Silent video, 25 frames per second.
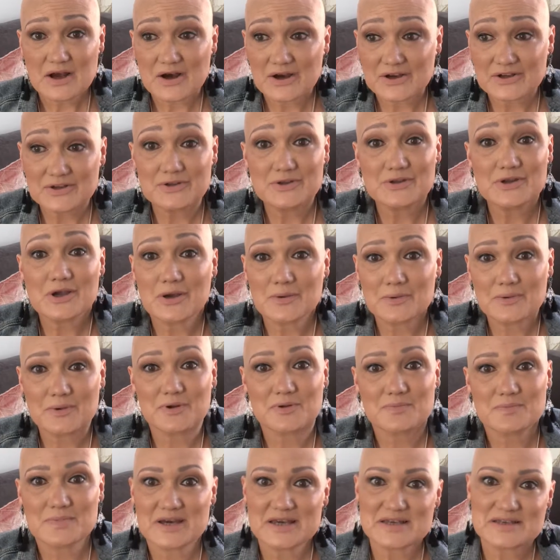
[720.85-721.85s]
I know it
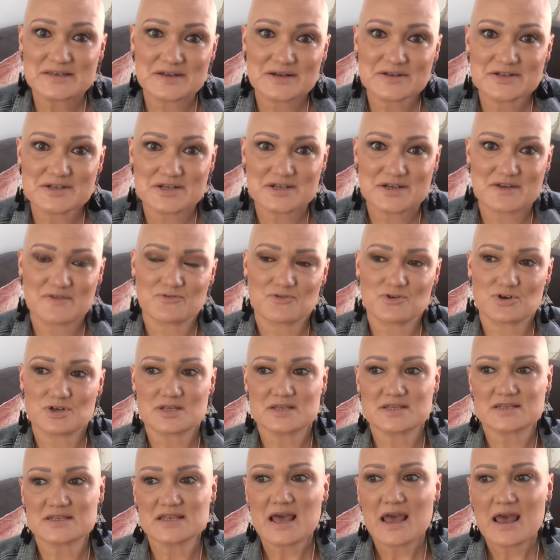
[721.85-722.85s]
would make such a
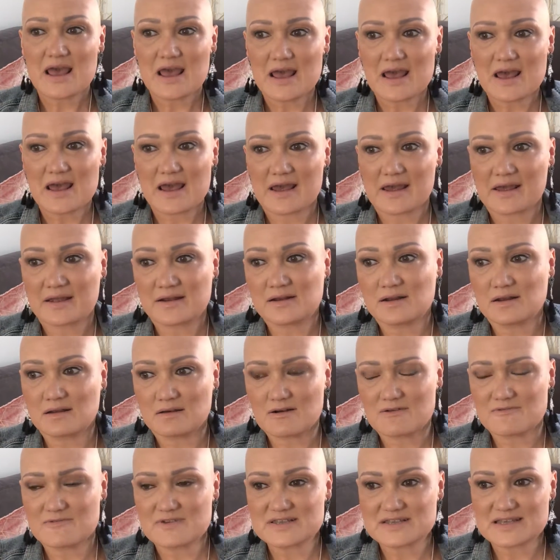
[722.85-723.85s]
difference. And
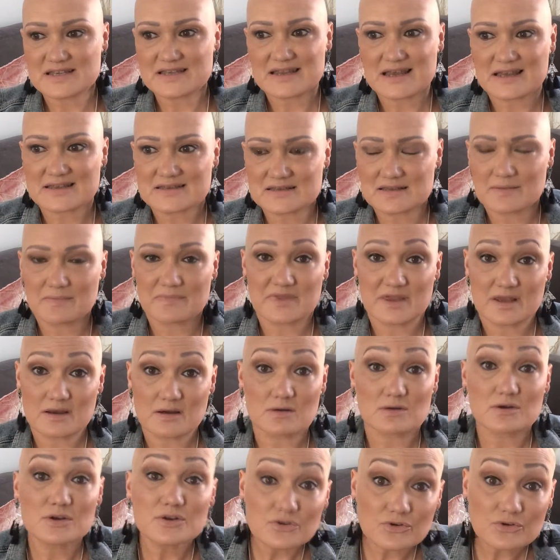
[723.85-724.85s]
obviously that's something
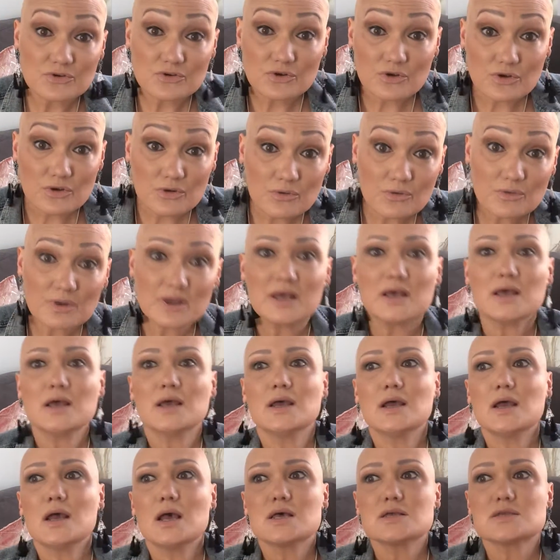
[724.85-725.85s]
I couldn't do.
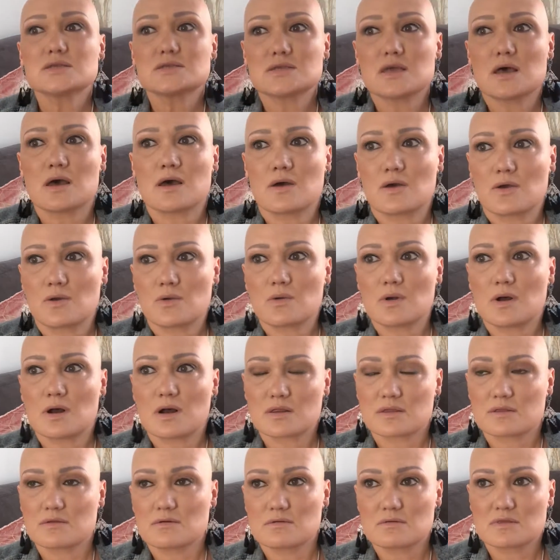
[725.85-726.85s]
So
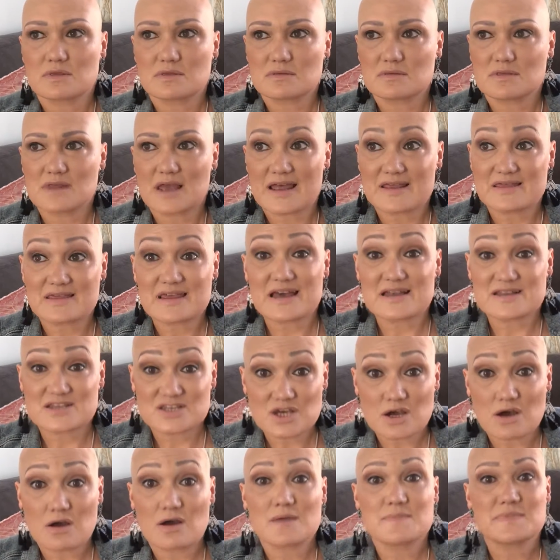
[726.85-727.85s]
I thought at that
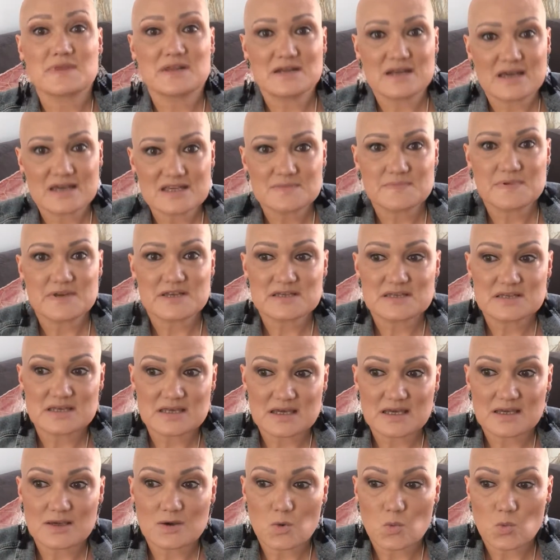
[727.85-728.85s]
time the next best
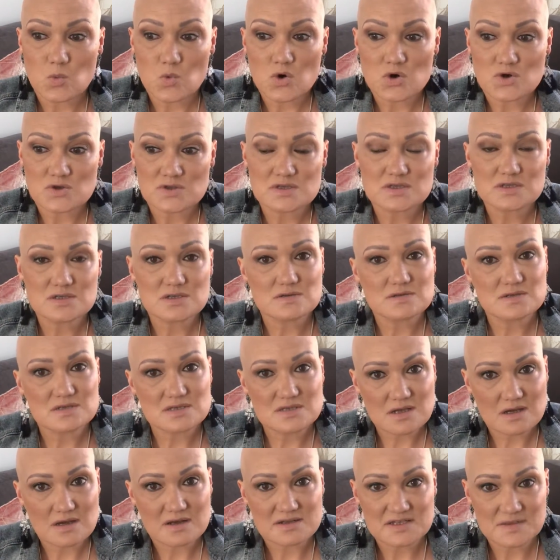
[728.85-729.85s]
thing was to
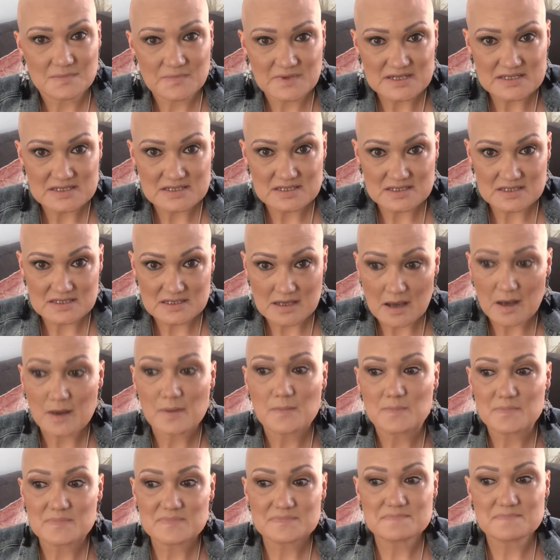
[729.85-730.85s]
start a business
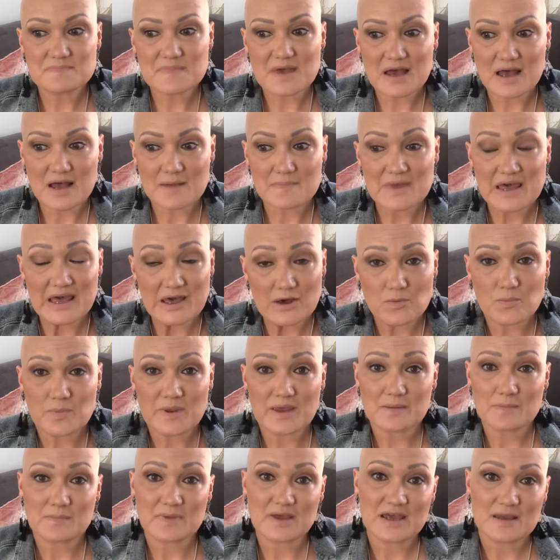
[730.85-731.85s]
up,
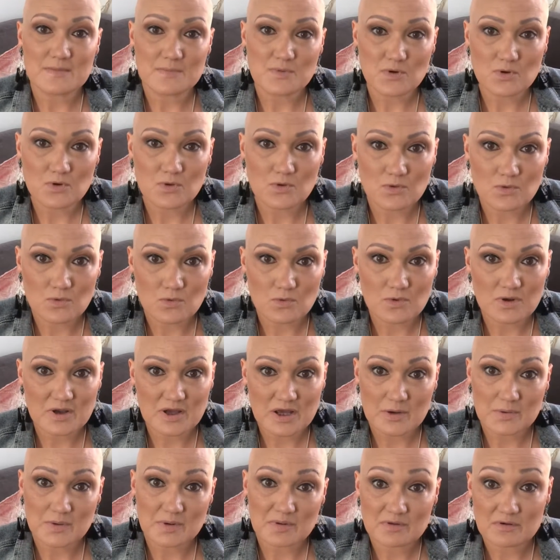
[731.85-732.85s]
helping people
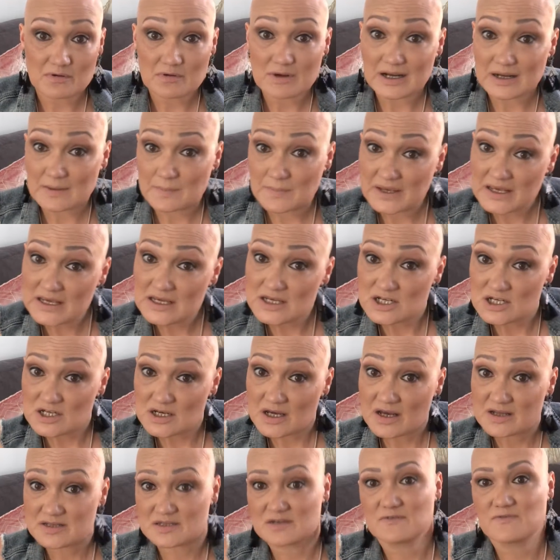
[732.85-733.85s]
going through
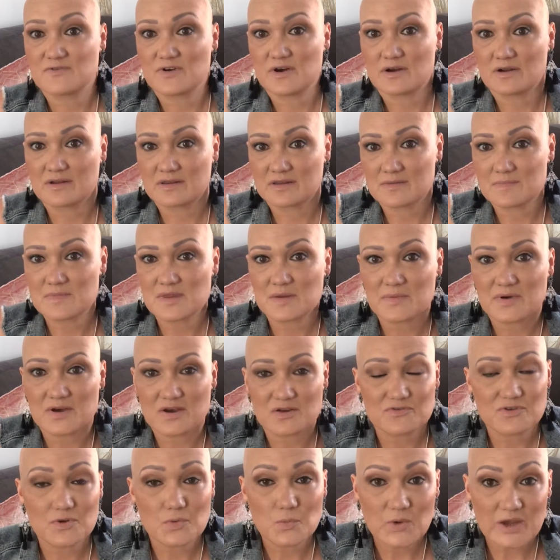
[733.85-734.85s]
alopecia to find them the
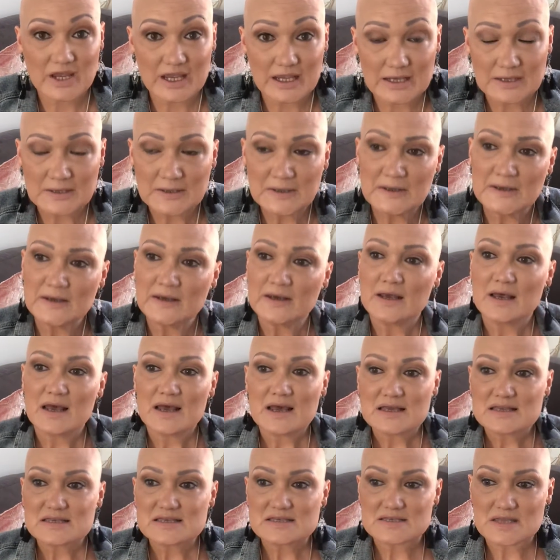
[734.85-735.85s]
perfect wig.
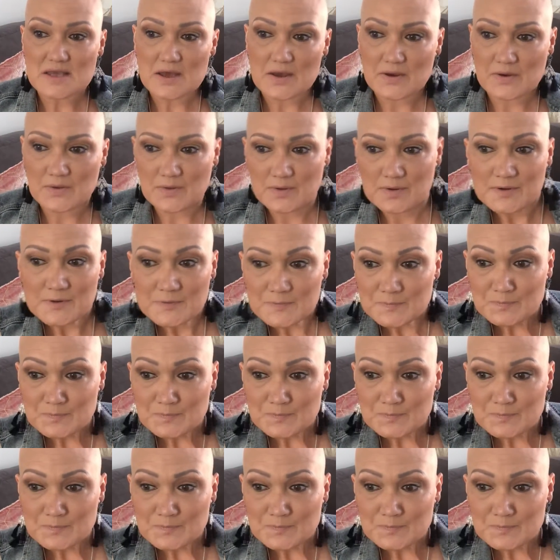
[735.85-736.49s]
So